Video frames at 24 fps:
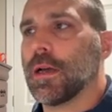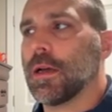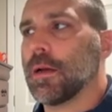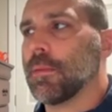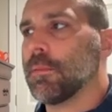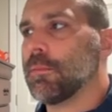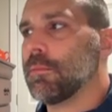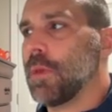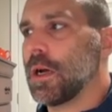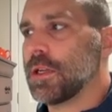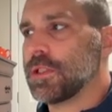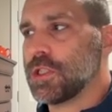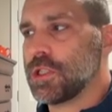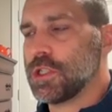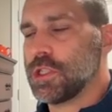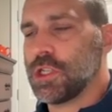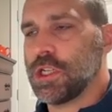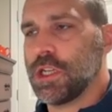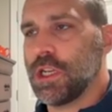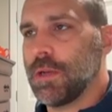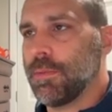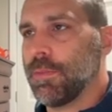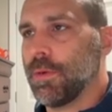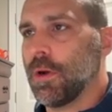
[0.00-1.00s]
Much
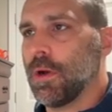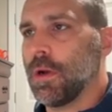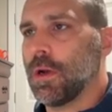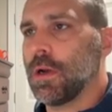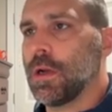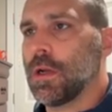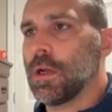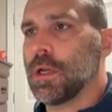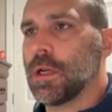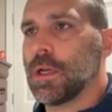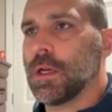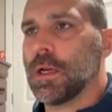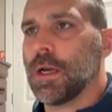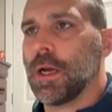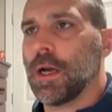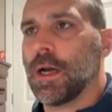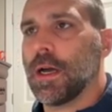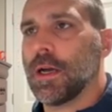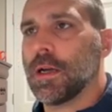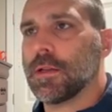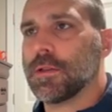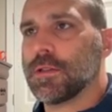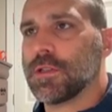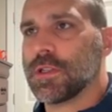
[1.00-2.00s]
cheaper,
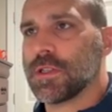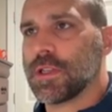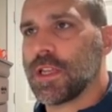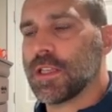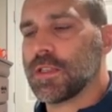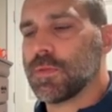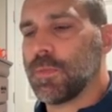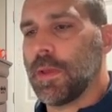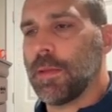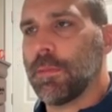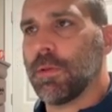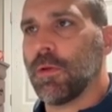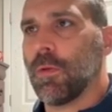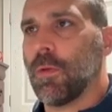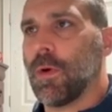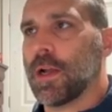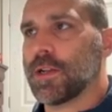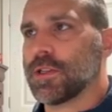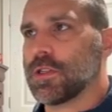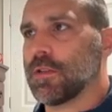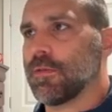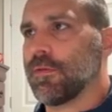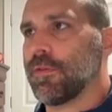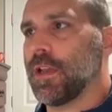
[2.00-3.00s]
just gets people to
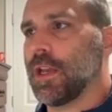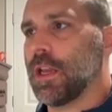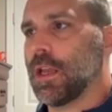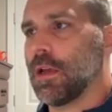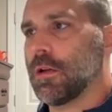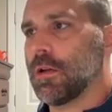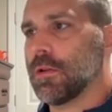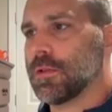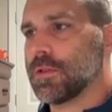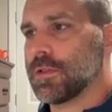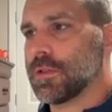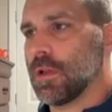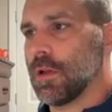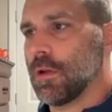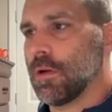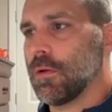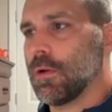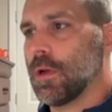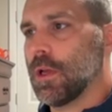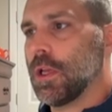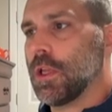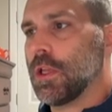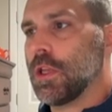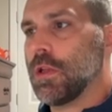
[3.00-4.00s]
watch the video.
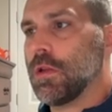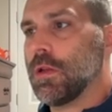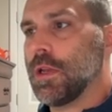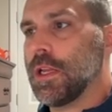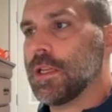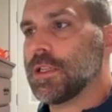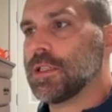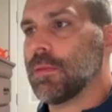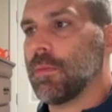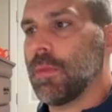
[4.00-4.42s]
So you need to